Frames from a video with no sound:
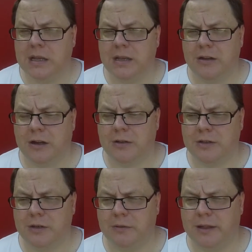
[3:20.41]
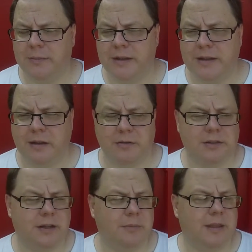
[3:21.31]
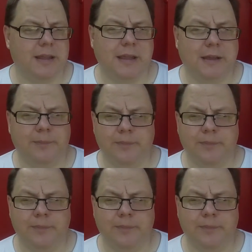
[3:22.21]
you're also limited on some of the